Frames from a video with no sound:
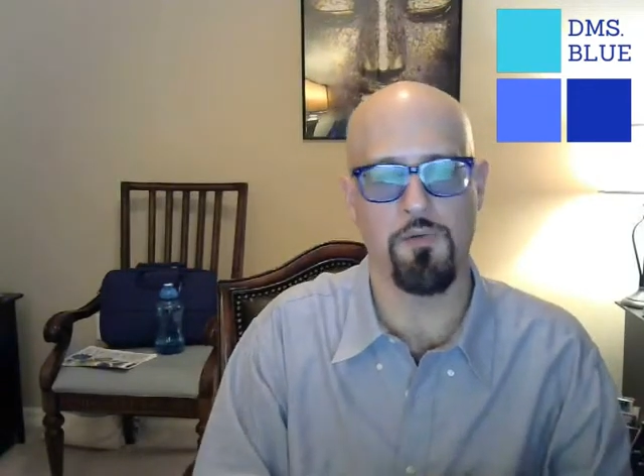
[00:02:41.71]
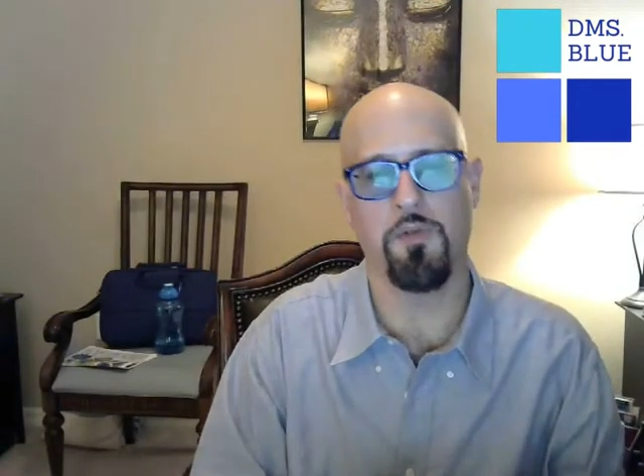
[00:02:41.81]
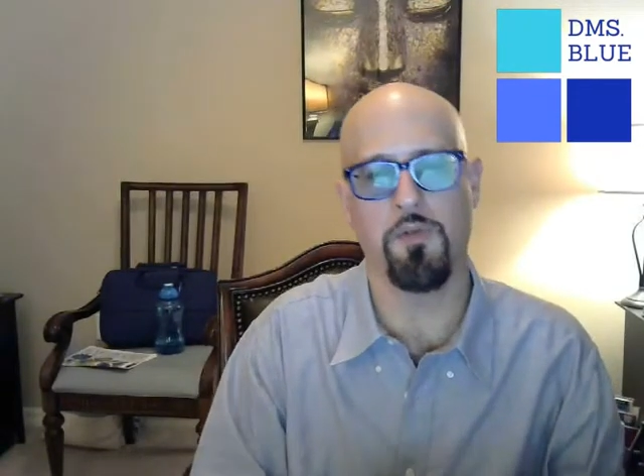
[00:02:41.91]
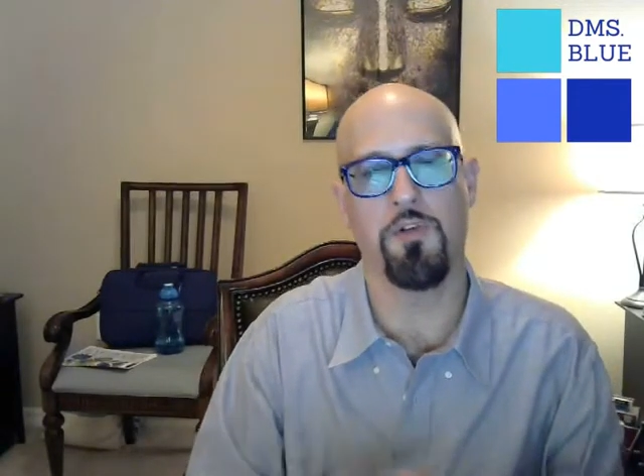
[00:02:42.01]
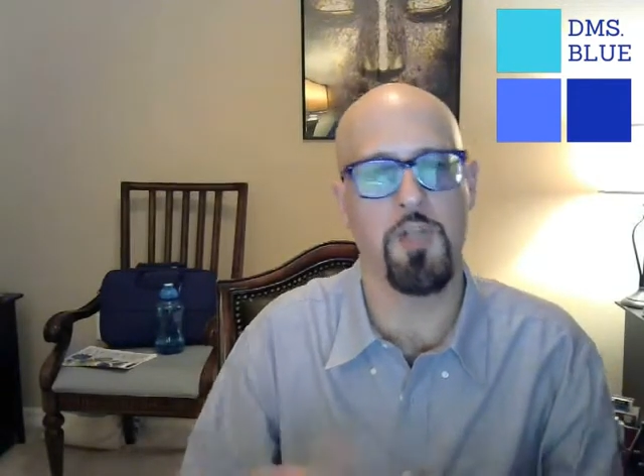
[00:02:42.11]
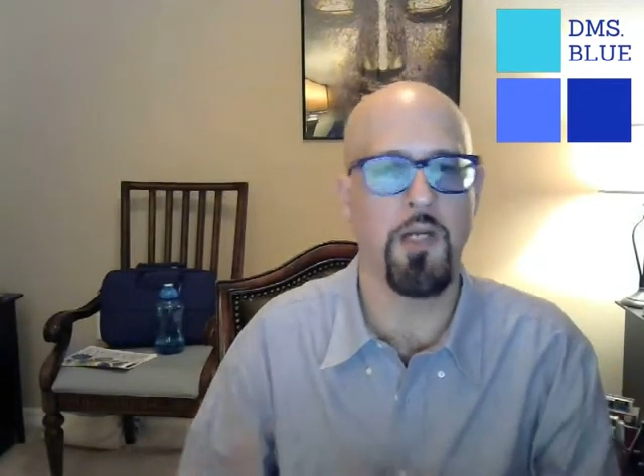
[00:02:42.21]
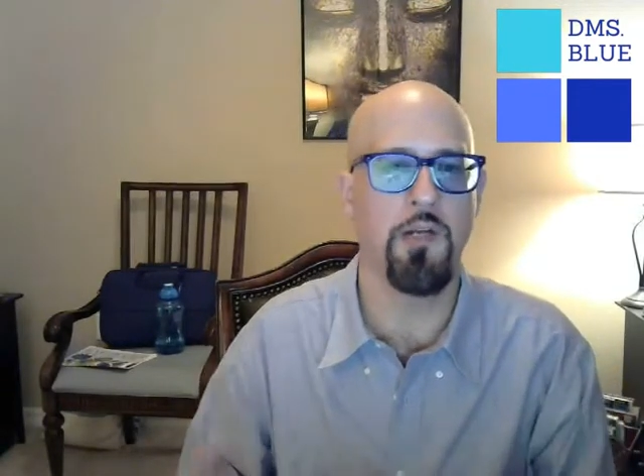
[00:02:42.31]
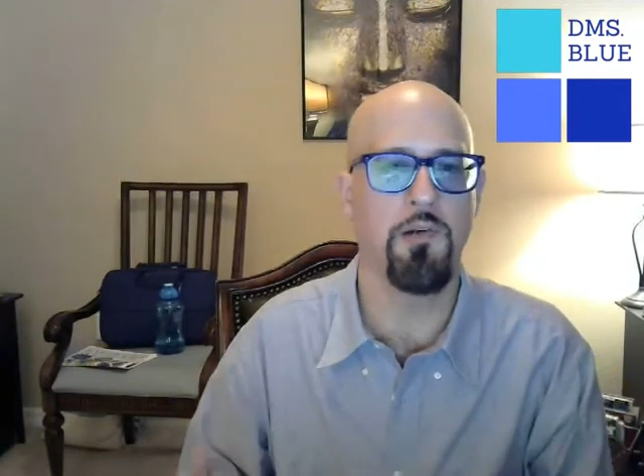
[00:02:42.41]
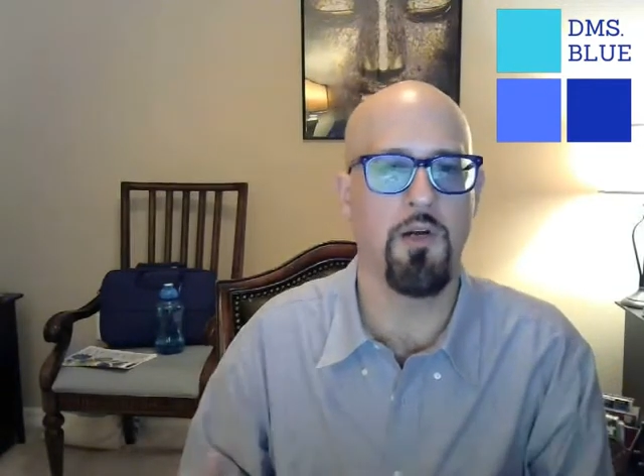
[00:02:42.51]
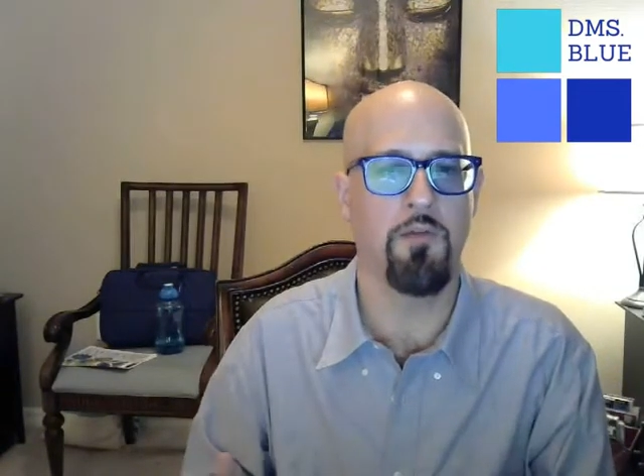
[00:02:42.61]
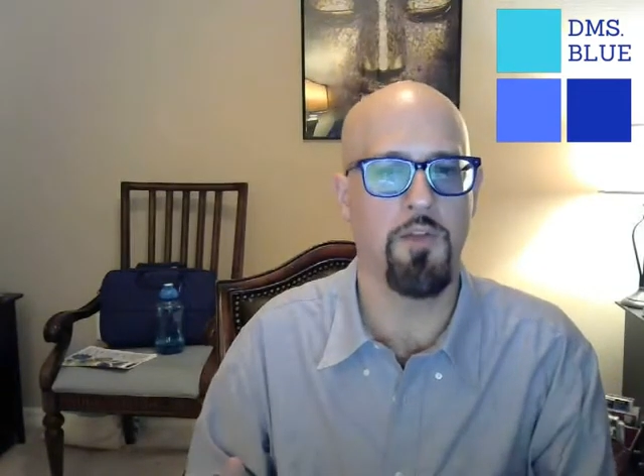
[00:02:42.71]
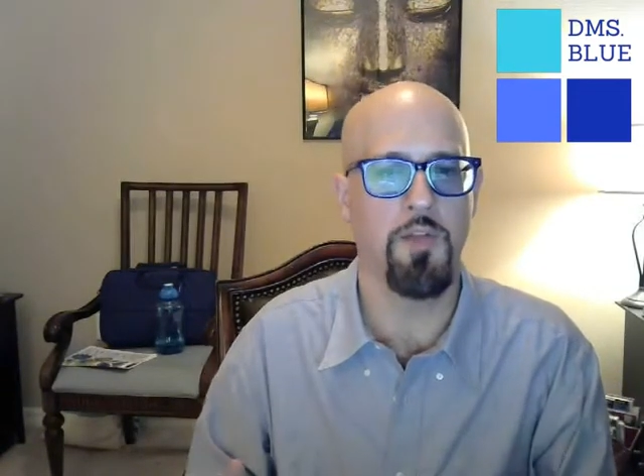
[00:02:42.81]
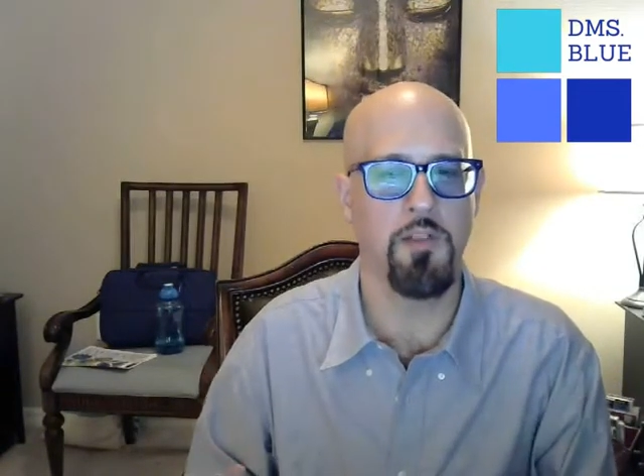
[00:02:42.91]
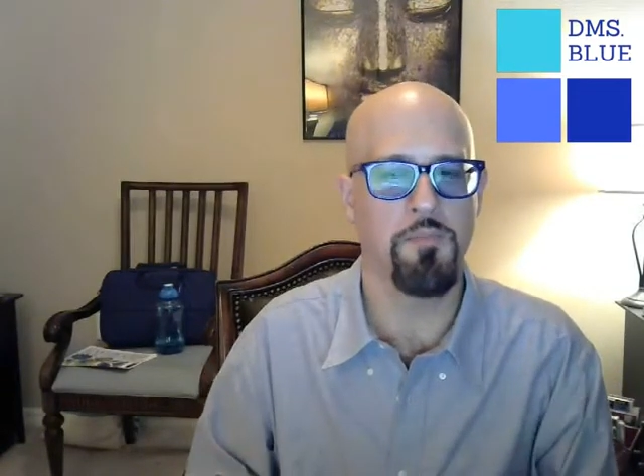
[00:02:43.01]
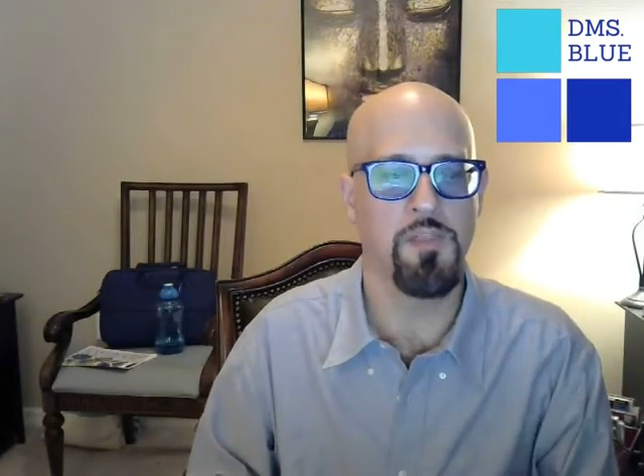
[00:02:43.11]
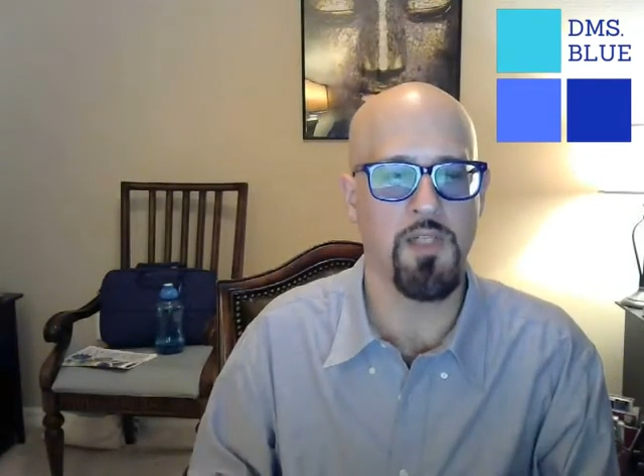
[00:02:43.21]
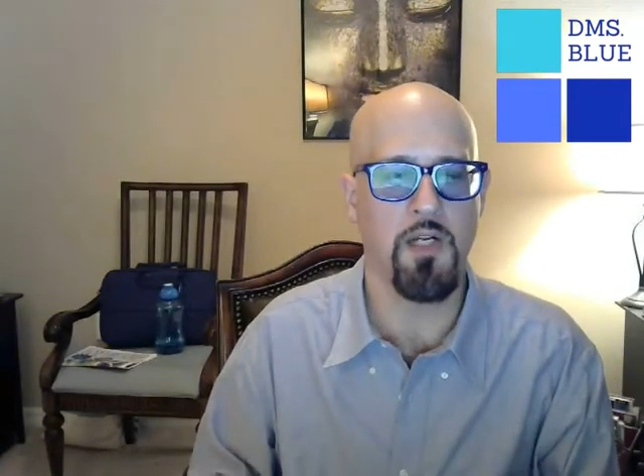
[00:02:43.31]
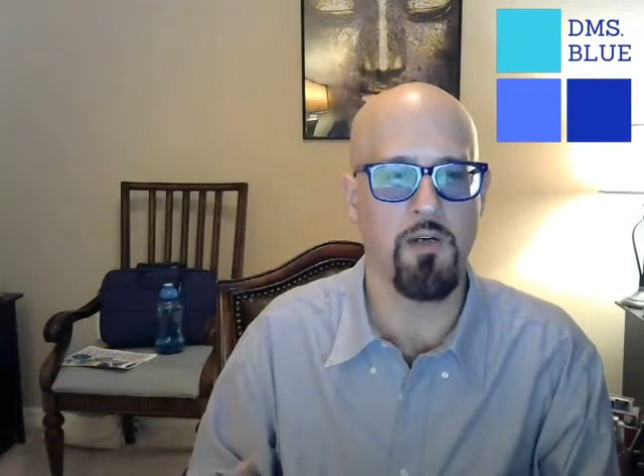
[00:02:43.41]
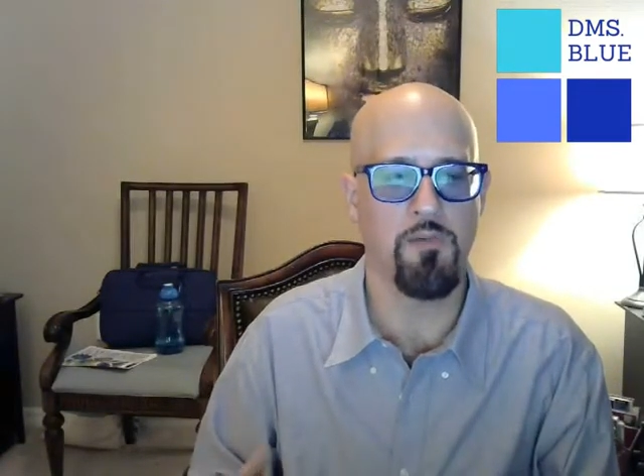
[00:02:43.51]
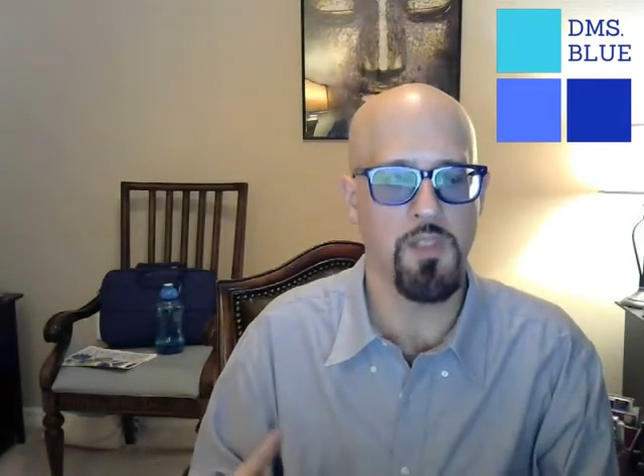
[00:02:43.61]
or they'll try to do everything
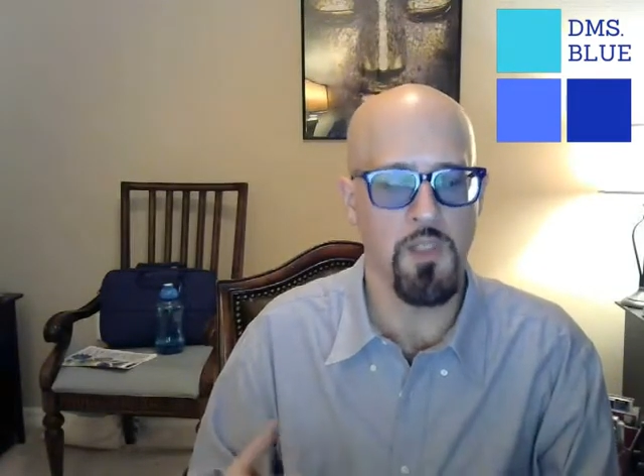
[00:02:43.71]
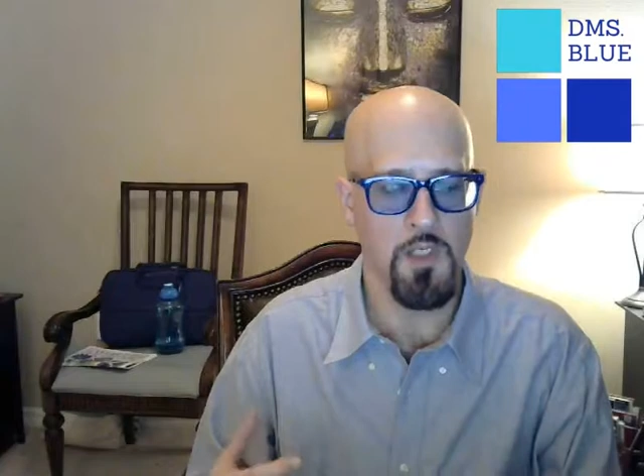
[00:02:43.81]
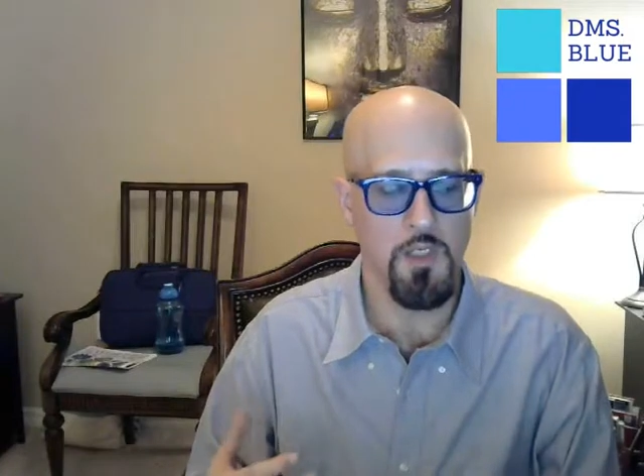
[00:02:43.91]
themselves